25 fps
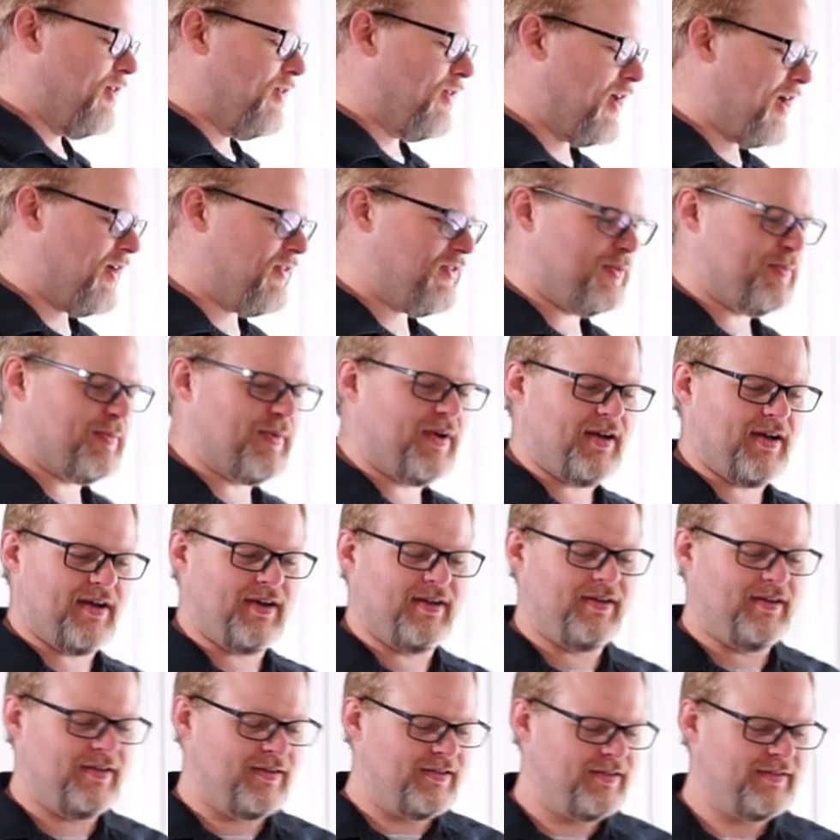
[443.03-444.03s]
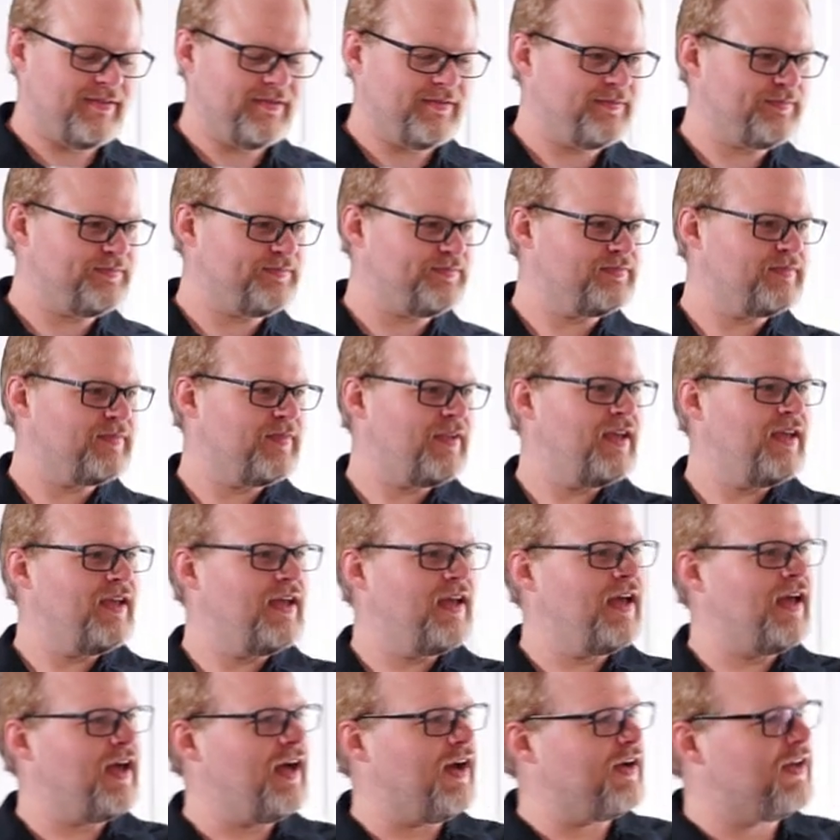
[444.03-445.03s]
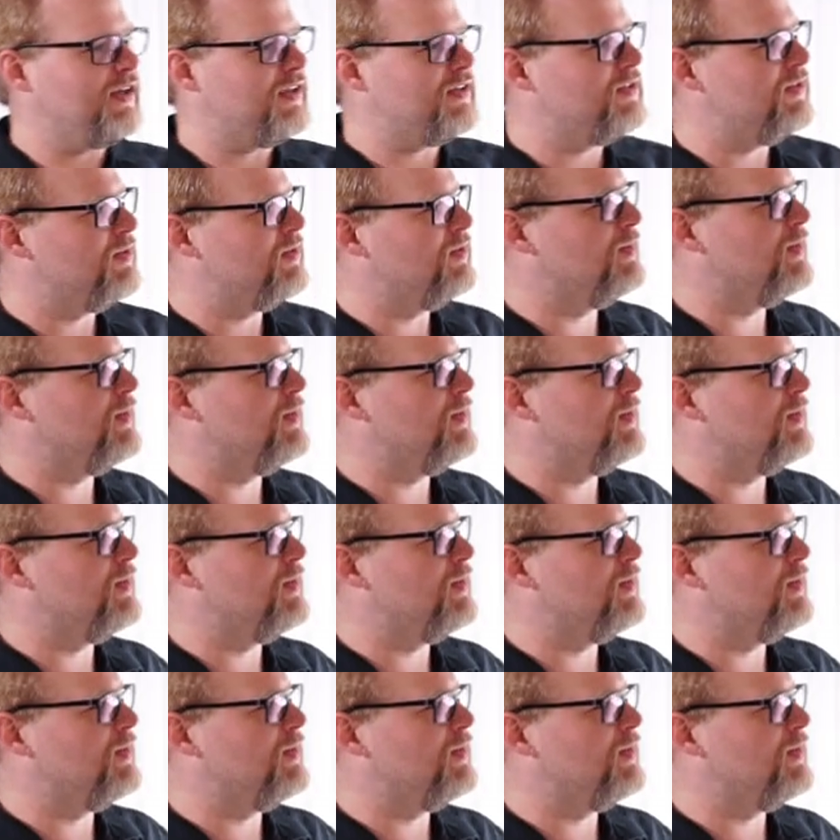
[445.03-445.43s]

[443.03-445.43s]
don't have your mug. I'll get you a